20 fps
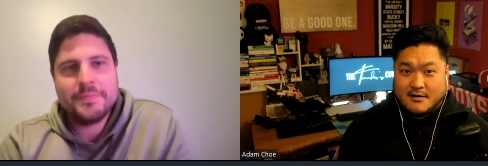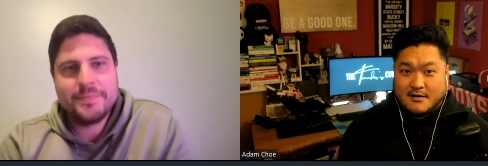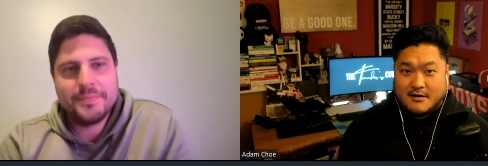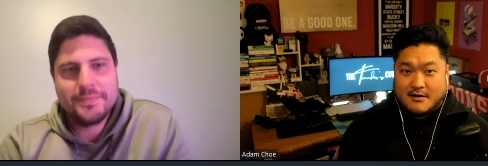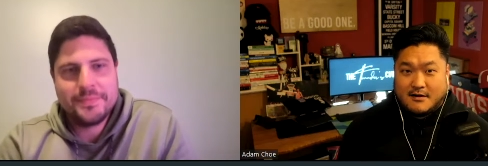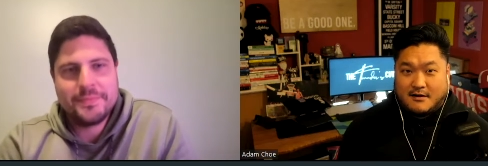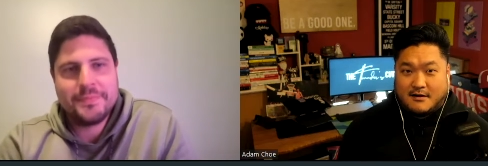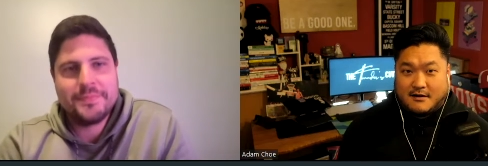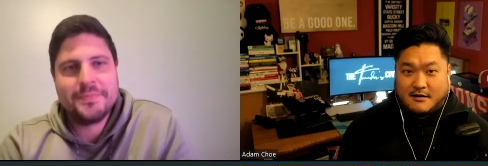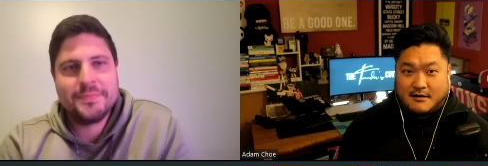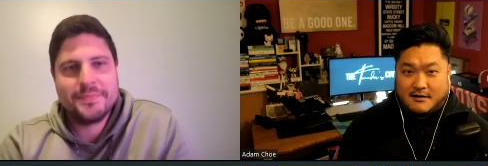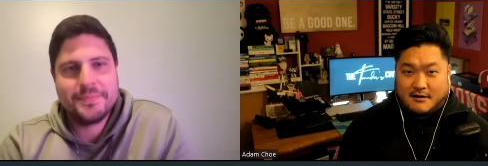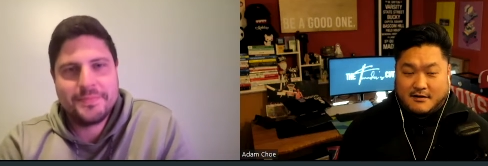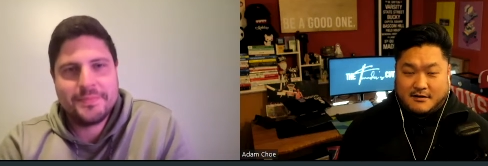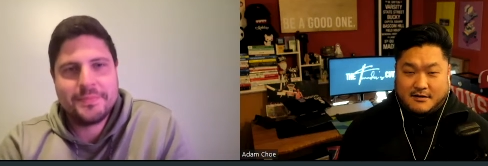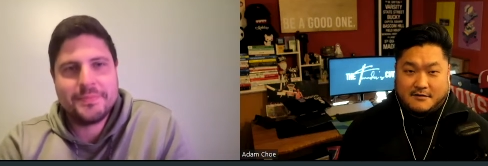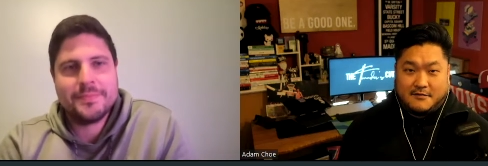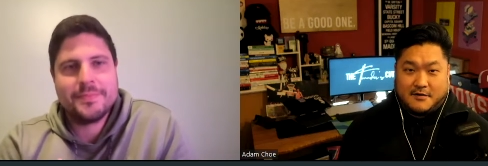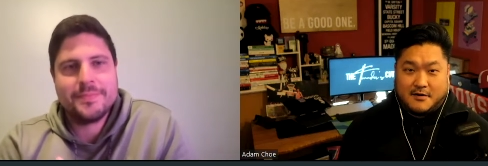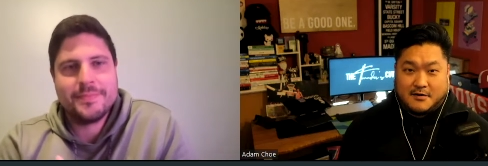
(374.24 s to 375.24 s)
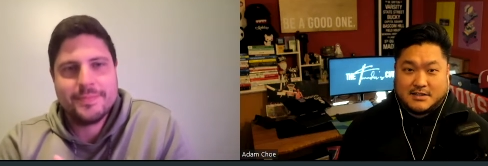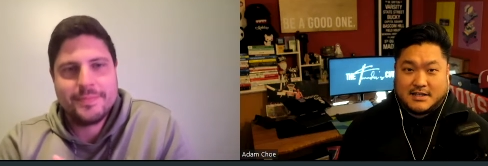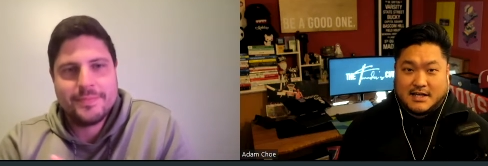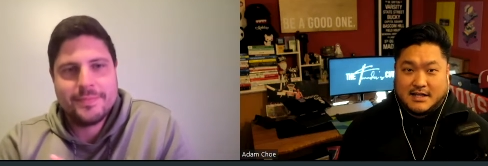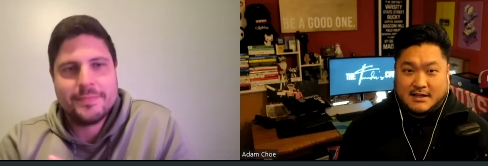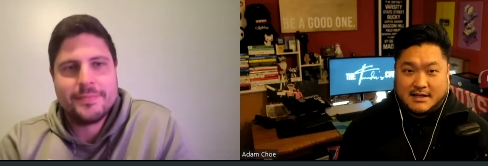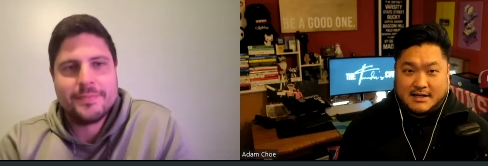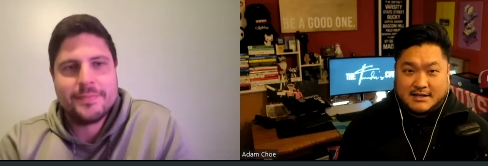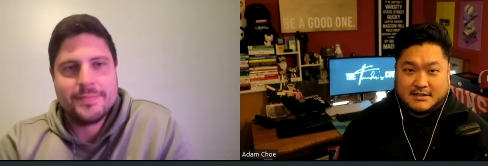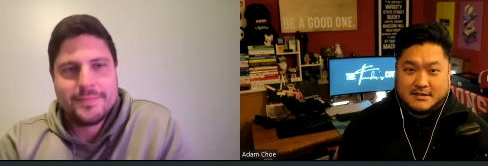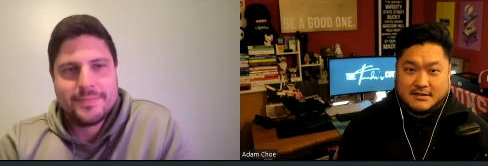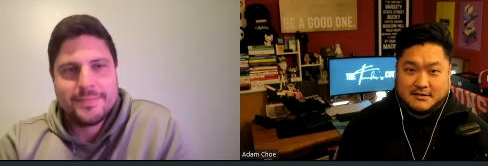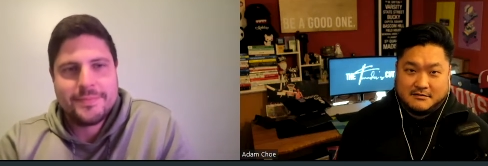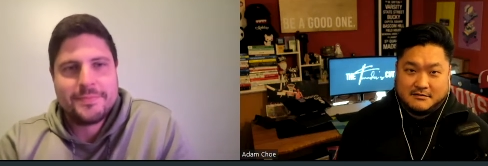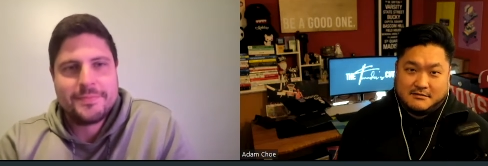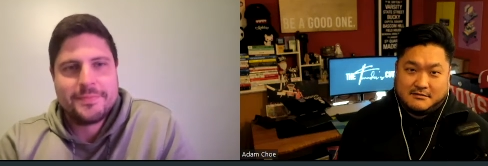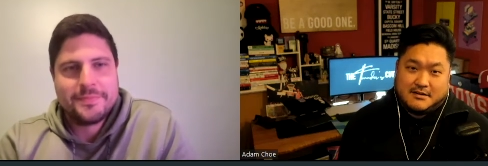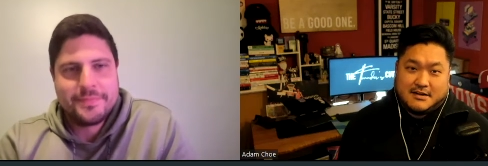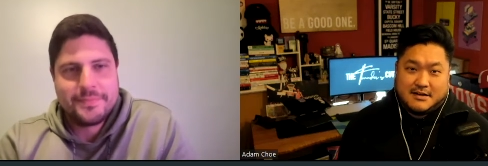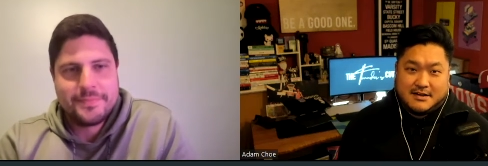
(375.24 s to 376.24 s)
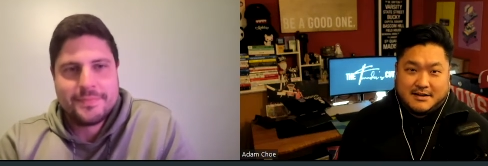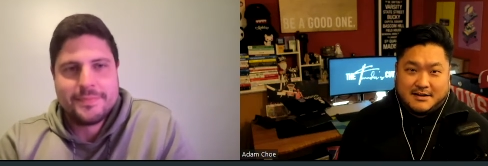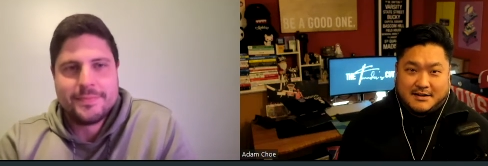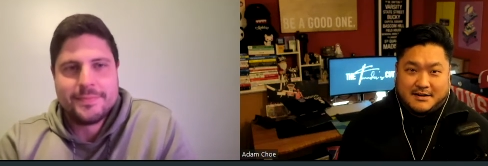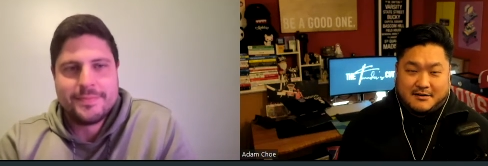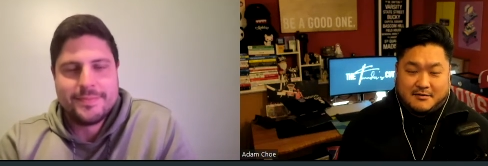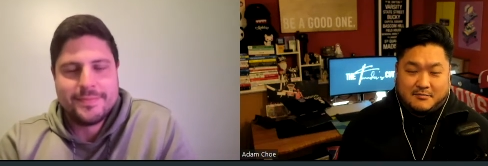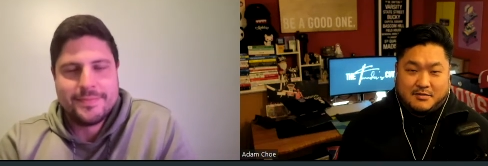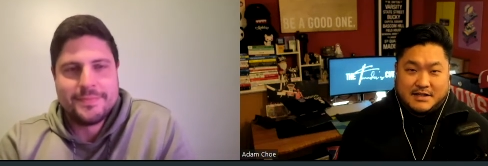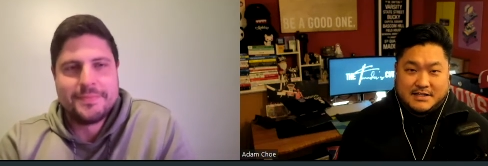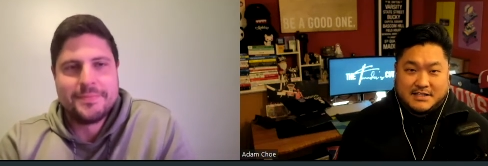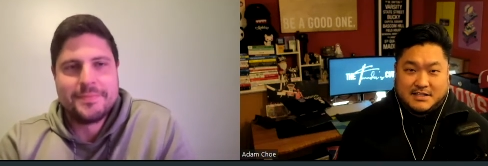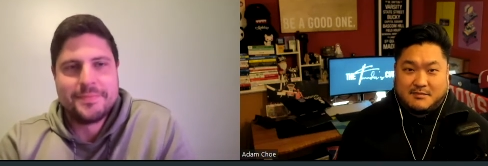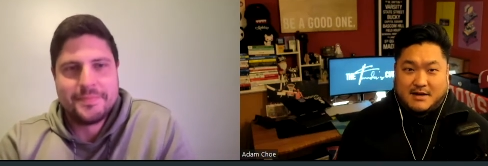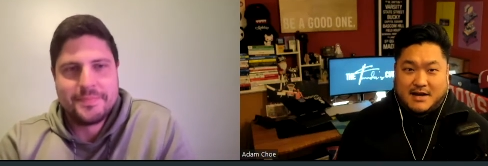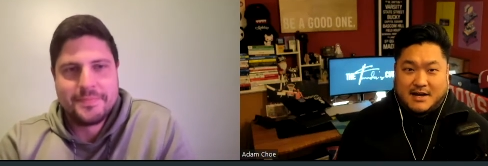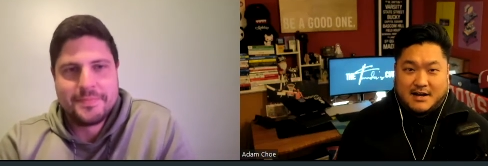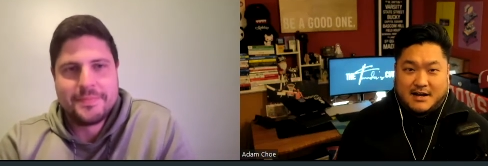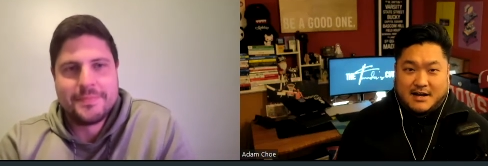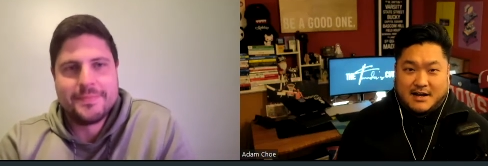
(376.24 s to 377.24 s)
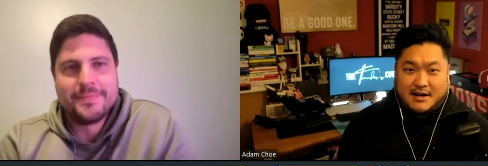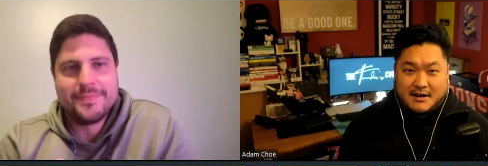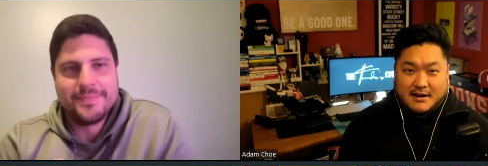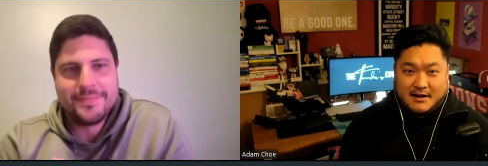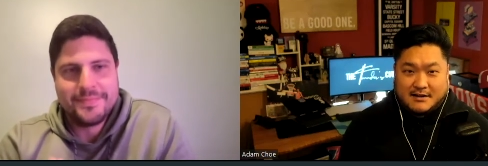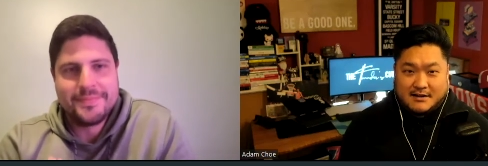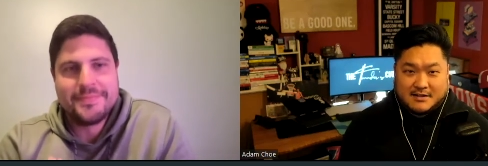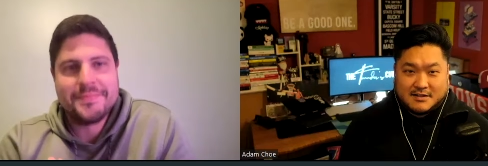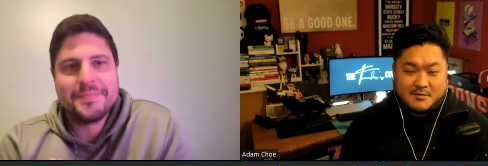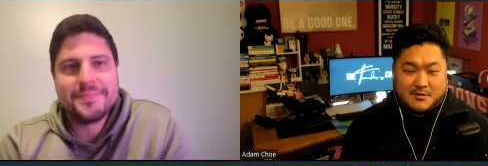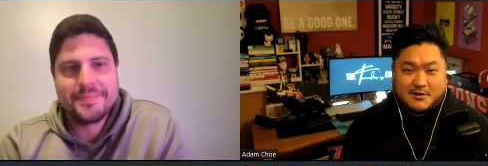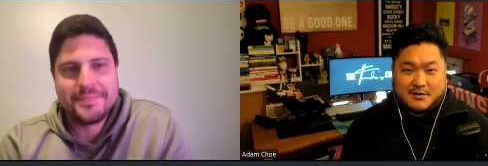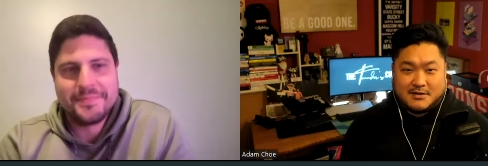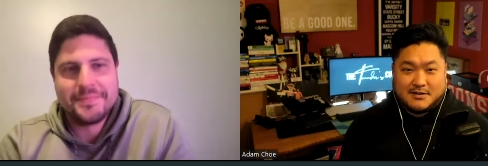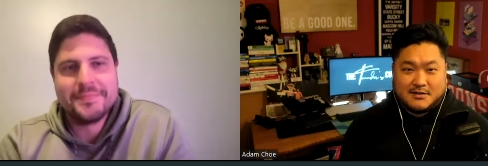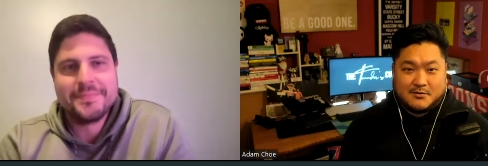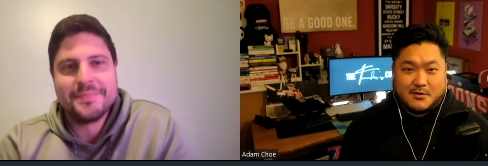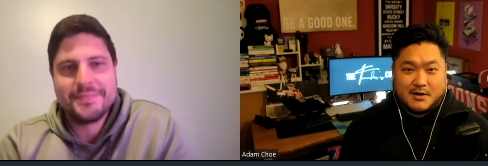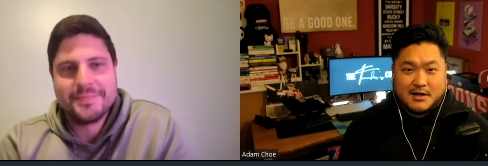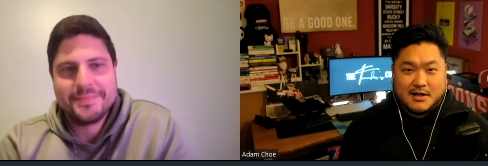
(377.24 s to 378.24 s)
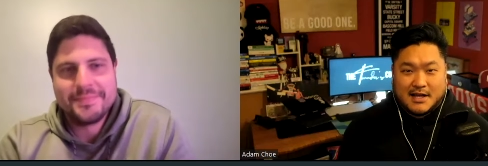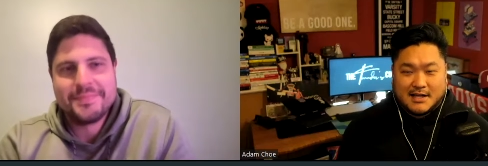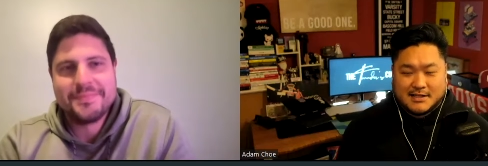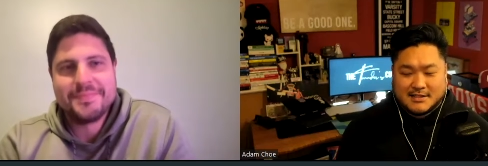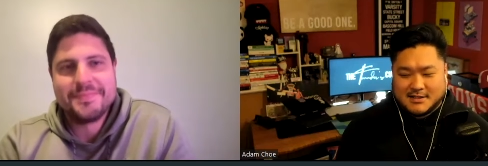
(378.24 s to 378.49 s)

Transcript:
Speaker 1: are, are the folks that like to, you know, place the bet on on sports or whatnot.